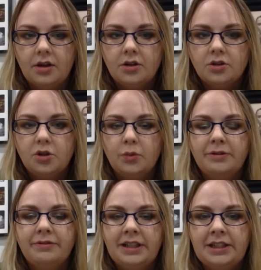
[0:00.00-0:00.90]
So
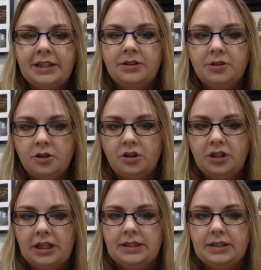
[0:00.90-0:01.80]
we really do
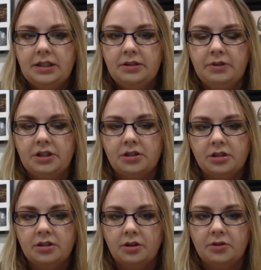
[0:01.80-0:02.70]
need to reach a
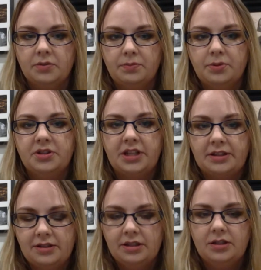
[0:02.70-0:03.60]
certain
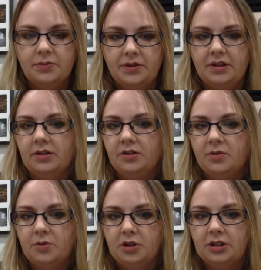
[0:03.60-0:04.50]
percentage within the
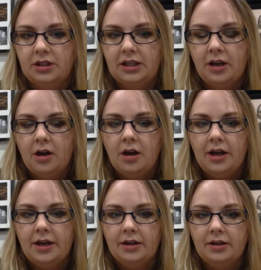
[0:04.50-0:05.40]
community
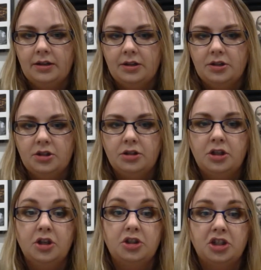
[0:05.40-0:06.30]
to
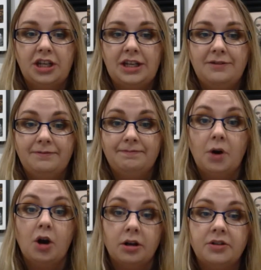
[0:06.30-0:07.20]
achieve
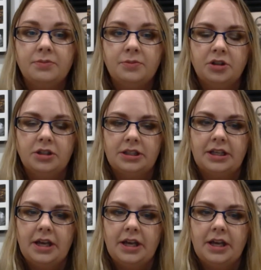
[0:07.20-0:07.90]
herd immunity.